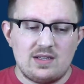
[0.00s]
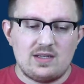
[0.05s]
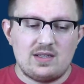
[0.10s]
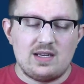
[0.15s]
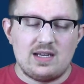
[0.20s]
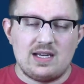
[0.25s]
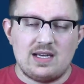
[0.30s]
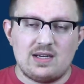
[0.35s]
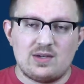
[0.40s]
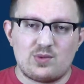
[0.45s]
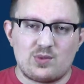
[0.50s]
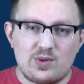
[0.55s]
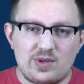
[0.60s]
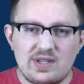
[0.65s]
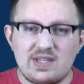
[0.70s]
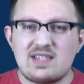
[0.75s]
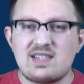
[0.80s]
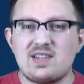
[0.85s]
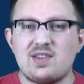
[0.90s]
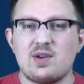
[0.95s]

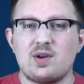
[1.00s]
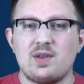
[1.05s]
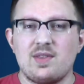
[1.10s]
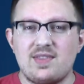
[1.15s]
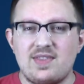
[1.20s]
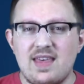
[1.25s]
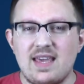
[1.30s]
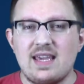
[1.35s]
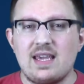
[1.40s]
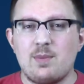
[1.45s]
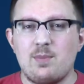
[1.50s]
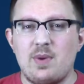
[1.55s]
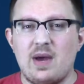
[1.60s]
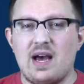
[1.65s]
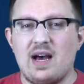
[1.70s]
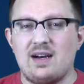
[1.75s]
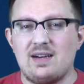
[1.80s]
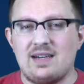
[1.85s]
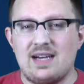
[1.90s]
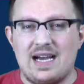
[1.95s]
really sit there and think
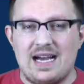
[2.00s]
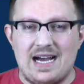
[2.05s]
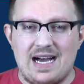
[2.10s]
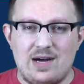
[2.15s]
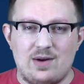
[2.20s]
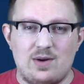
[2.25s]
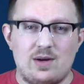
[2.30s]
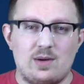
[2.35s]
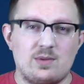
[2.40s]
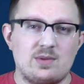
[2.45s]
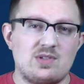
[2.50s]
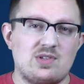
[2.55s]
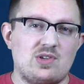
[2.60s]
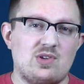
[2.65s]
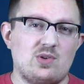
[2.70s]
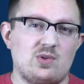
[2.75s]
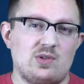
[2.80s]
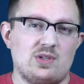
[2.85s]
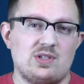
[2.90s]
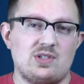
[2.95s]
about how I was
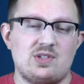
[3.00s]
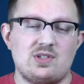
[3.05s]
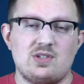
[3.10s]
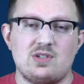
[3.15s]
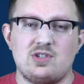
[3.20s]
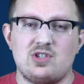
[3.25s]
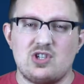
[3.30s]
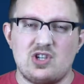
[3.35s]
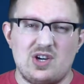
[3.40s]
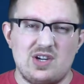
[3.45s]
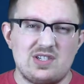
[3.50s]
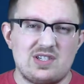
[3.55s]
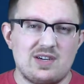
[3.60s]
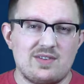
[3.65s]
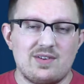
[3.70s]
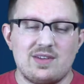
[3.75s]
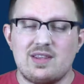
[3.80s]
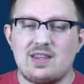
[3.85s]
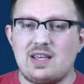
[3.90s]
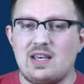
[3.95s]
going to judge
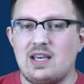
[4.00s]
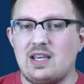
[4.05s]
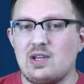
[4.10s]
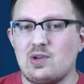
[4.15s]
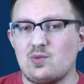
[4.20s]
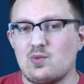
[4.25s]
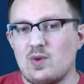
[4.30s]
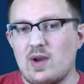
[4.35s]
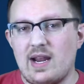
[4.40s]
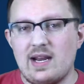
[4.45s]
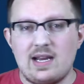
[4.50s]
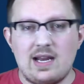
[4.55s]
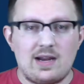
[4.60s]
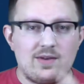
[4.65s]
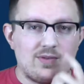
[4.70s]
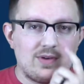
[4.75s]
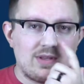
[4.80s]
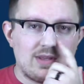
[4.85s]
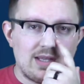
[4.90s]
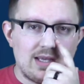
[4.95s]
everything and rate
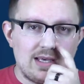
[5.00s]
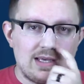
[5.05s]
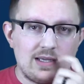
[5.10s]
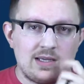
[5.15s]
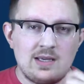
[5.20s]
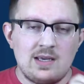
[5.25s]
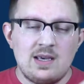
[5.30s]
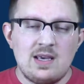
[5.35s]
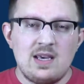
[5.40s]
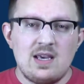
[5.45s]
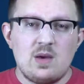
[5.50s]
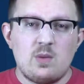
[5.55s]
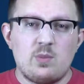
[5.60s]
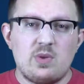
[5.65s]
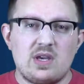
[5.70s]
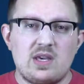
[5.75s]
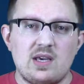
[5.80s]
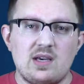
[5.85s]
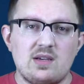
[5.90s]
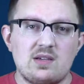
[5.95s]
everything,
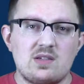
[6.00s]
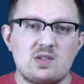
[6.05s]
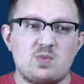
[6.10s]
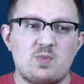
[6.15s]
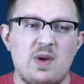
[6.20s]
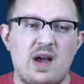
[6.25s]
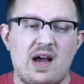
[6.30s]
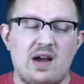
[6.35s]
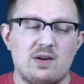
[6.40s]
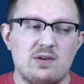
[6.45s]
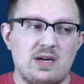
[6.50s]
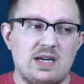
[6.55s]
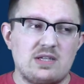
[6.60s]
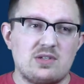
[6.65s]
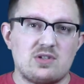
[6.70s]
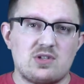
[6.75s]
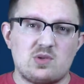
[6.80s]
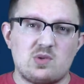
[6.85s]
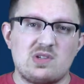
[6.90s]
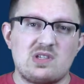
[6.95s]
because Power
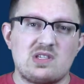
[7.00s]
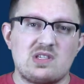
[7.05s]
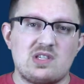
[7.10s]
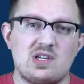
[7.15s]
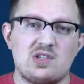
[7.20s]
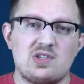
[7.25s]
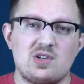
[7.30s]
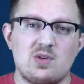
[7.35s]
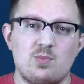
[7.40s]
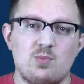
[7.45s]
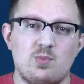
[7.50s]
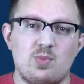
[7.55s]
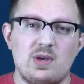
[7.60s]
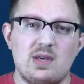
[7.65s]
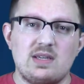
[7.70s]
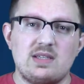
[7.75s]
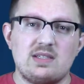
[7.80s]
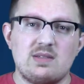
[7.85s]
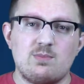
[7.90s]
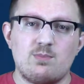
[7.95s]
Rangers was such a
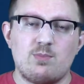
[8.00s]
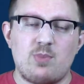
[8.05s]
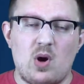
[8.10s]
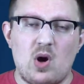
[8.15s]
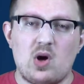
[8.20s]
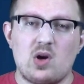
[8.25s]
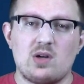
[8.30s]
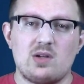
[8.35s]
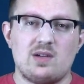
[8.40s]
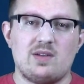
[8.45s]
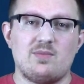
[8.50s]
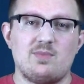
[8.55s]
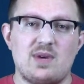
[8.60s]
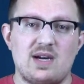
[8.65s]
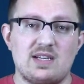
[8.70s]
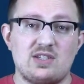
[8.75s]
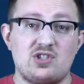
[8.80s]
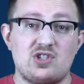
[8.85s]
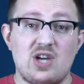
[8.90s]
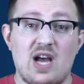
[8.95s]
big part of
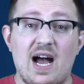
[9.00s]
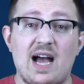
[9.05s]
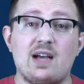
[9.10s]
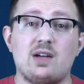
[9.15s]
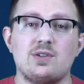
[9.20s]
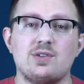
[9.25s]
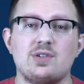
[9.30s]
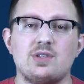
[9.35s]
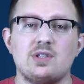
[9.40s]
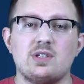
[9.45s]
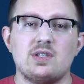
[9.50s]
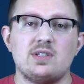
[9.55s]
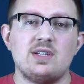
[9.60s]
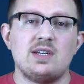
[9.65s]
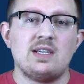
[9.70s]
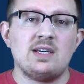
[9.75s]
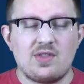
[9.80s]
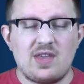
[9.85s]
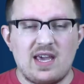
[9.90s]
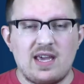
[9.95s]
my childhood.
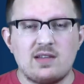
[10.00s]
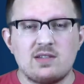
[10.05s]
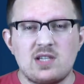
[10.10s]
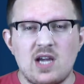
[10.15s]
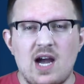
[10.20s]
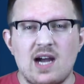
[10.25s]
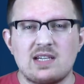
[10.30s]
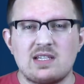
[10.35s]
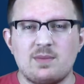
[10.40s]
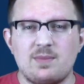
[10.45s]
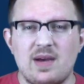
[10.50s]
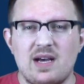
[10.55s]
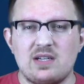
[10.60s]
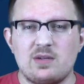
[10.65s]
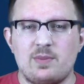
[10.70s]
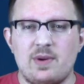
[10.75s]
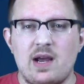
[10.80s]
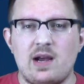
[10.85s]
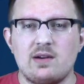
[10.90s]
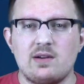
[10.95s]
They had talked about a
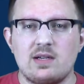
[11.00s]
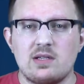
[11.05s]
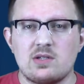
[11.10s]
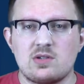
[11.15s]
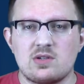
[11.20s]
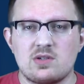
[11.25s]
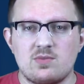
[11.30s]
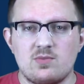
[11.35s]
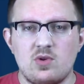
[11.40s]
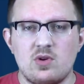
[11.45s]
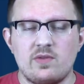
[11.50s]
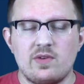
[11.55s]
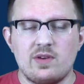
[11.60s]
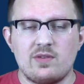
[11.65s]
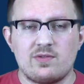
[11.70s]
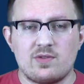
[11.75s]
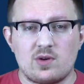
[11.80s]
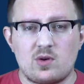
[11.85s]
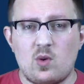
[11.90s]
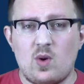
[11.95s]
Power Rangers movie
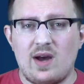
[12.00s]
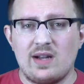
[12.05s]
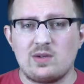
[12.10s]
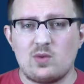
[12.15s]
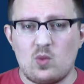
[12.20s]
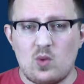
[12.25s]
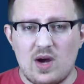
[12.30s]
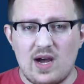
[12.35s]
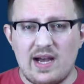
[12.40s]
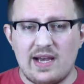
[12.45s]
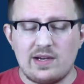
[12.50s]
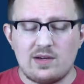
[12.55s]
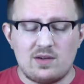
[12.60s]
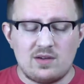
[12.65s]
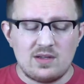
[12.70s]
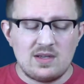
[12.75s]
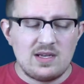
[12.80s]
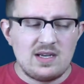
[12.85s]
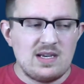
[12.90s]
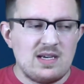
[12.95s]
for quite a while,
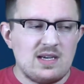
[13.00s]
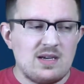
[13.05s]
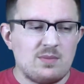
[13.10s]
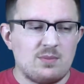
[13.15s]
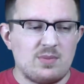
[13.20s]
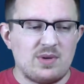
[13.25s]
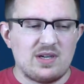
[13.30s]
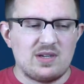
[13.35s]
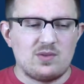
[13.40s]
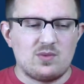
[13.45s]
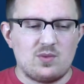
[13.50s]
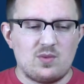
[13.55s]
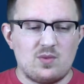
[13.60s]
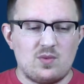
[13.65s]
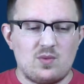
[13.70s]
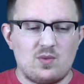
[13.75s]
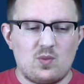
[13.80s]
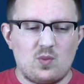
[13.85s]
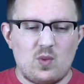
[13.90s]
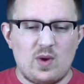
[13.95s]
but
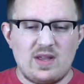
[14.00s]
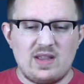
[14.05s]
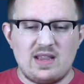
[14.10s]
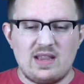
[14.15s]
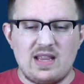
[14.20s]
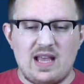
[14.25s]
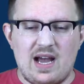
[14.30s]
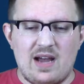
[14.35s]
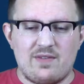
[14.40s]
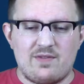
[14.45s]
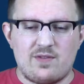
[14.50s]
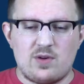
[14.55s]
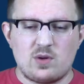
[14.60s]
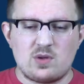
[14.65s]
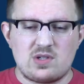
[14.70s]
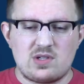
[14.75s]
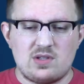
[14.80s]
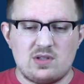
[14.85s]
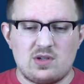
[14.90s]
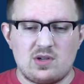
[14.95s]
when I
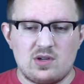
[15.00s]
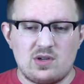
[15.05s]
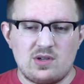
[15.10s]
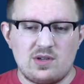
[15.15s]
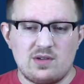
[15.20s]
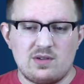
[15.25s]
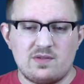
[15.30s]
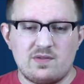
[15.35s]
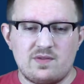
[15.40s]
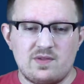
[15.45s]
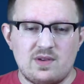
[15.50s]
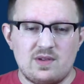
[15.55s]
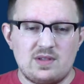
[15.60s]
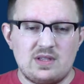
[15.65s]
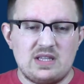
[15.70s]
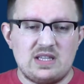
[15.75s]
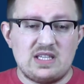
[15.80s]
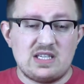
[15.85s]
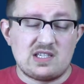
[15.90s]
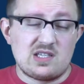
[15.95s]
first learned of
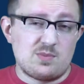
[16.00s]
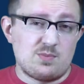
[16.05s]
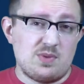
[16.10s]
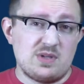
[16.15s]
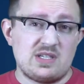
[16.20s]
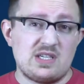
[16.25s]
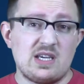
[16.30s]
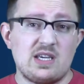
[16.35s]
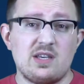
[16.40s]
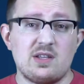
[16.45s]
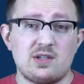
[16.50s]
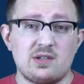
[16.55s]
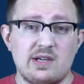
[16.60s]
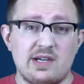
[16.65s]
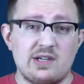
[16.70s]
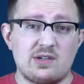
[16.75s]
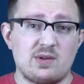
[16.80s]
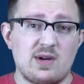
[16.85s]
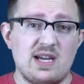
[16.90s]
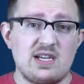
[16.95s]
this particular
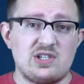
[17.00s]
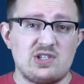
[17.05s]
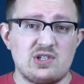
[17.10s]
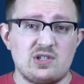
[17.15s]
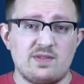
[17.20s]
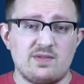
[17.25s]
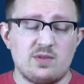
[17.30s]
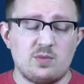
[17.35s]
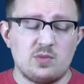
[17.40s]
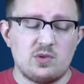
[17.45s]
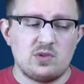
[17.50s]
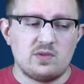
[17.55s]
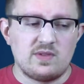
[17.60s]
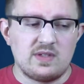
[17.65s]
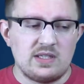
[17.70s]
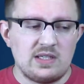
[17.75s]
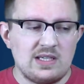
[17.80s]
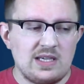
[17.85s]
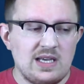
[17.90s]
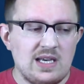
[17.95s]
iteration of the
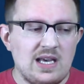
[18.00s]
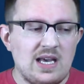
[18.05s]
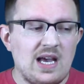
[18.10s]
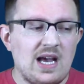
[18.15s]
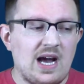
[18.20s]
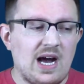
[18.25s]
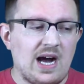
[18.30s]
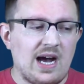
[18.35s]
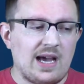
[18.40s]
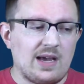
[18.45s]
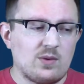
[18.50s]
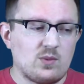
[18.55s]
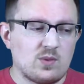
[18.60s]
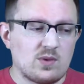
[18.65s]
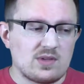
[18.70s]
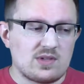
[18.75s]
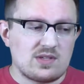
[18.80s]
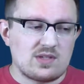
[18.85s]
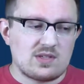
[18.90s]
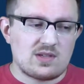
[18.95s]
movie, I
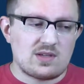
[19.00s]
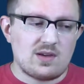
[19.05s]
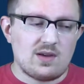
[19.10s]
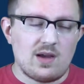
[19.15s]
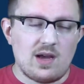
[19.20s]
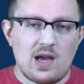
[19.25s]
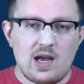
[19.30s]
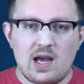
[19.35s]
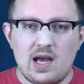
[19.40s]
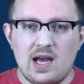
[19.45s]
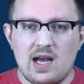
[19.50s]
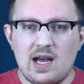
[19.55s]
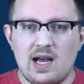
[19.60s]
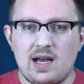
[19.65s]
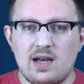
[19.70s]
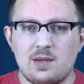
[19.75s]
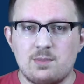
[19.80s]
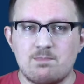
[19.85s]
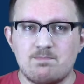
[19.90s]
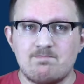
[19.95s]
was,
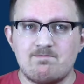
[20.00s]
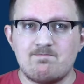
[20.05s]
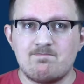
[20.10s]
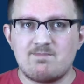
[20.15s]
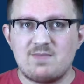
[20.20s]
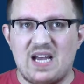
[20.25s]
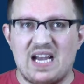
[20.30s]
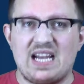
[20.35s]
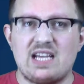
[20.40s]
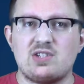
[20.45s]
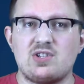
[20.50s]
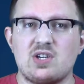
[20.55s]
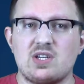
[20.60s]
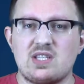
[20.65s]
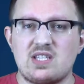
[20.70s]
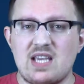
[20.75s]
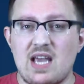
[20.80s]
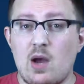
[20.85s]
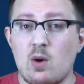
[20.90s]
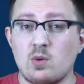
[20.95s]
I guess you could
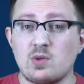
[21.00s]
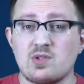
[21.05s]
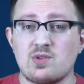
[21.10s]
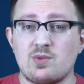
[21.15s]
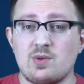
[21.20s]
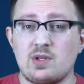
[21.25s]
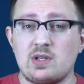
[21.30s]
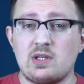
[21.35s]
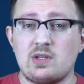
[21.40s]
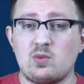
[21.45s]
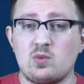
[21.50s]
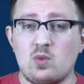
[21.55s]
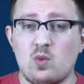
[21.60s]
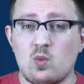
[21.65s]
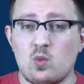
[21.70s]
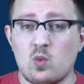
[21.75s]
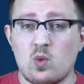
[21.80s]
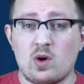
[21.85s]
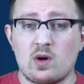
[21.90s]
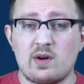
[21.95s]
say I was really
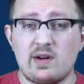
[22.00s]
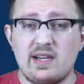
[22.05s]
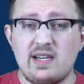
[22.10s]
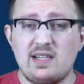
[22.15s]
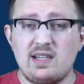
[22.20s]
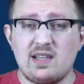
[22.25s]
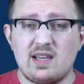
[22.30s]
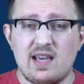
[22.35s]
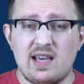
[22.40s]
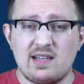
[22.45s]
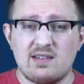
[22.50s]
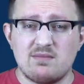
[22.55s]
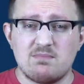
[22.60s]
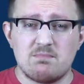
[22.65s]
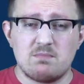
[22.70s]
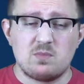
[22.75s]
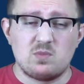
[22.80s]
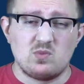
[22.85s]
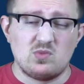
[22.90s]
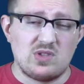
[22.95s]
worried and
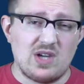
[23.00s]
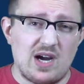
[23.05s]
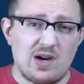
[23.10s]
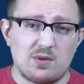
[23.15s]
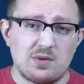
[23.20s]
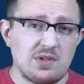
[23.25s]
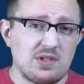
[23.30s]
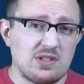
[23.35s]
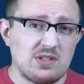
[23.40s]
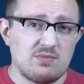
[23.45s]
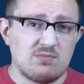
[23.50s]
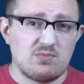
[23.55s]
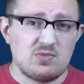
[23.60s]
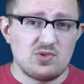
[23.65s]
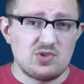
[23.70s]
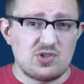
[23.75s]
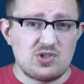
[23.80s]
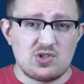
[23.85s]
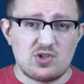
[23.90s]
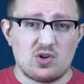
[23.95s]
not really
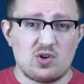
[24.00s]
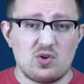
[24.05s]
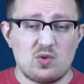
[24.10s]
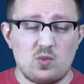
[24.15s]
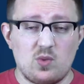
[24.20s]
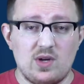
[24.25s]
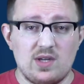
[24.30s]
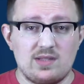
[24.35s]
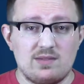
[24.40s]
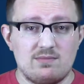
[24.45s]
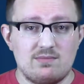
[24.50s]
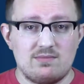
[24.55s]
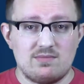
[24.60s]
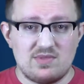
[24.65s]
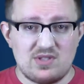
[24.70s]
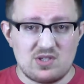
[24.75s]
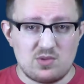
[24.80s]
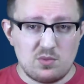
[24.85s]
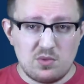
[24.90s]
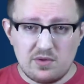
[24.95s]
sure what
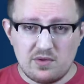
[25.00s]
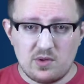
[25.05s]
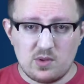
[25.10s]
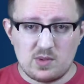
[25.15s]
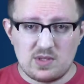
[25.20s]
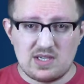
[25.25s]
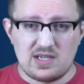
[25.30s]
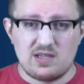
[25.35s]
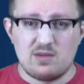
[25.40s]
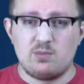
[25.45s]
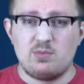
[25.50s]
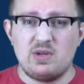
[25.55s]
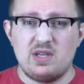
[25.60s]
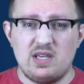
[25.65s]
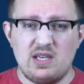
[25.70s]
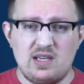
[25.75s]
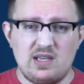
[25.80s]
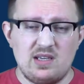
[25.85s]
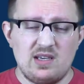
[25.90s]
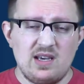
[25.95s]
this movie was going to
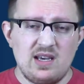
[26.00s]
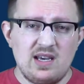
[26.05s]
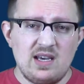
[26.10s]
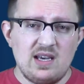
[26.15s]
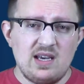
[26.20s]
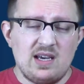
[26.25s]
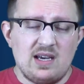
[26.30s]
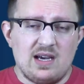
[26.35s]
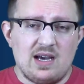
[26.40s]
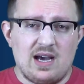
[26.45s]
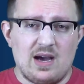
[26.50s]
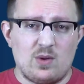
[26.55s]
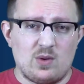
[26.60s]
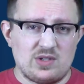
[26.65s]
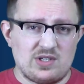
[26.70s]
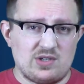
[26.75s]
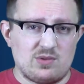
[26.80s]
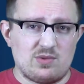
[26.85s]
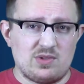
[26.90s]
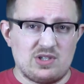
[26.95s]
be. I
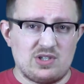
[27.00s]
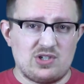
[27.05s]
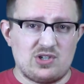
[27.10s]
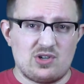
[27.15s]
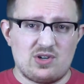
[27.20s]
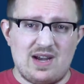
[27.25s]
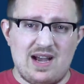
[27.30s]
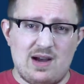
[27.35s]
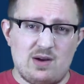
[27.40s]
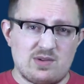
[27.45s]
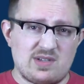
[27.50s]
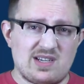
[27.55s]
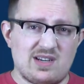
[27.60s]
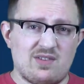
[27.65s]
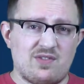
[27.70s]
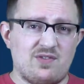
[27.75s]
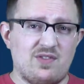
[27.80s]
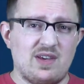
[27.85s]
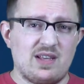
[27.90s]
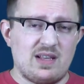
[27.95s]
wasn't really sure how I was going
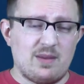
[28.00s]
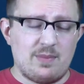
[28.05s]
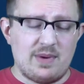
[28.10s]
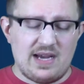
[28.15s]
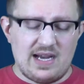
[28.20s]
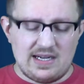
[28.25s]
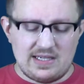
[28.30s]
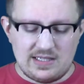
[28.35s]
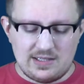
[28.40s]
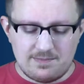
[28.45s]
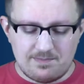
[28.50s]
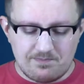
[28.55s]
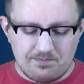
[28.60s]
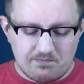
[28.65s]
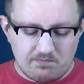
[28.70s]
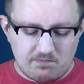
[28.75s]
to feel about it.